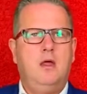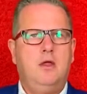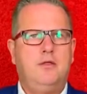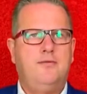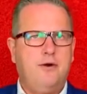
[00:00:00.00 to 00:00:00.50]

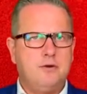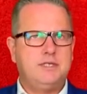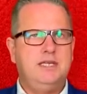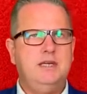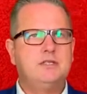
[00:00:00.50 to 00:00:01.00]
The
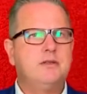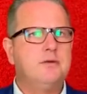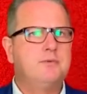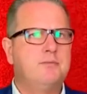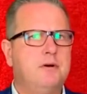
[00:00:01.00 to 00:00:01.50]
focus here is on the
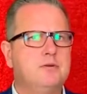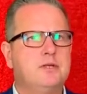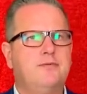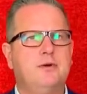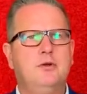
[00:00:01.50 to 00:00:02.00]

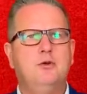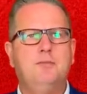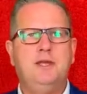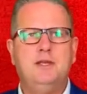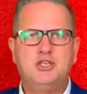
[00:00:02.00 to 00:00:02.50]
proposal for
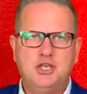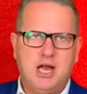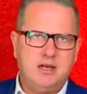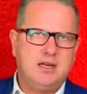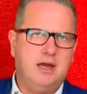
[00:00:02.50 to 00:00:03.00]
European
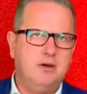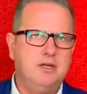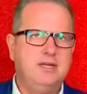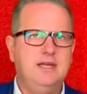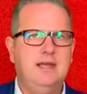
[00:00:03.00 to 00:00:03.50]
Child
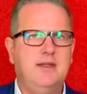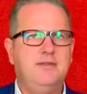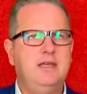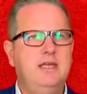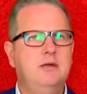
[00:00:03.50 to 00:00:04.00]
Guarantee and
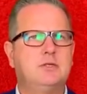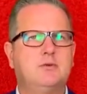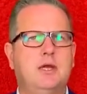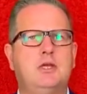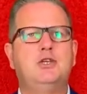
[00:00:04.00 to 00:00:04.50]
the EU
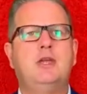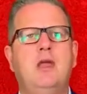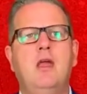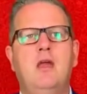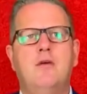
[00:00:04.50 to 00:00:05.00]

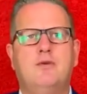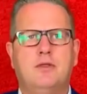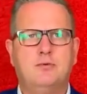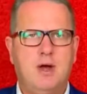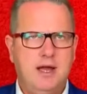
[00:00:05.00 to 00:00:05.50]
strategy for
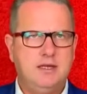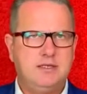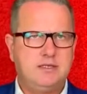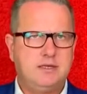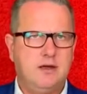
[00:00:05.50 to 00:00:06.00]
the
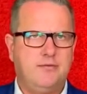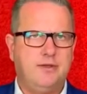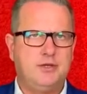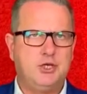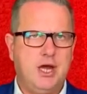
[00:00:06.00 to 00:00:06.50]
rights of
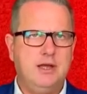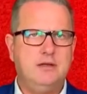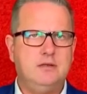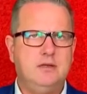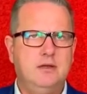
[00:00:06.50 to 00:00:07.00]
the
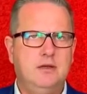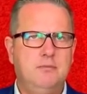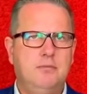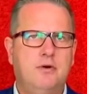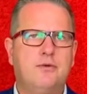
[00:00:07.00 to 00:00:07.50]
child,
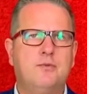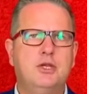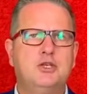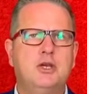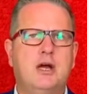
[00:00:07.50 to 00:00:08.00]
both of
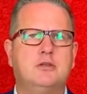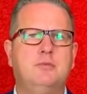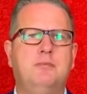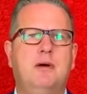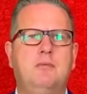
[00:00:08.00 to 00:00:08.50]
which are to
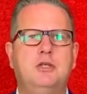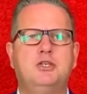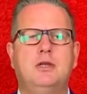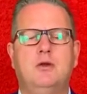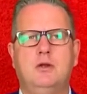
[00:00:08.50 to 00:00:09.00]
be
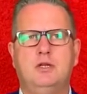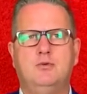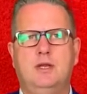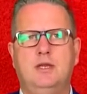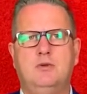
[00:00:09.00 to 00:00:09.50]
published in early
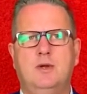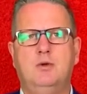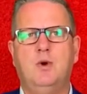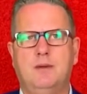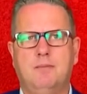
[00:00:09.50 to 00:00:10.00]

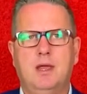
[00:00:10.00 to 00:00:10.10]
2021.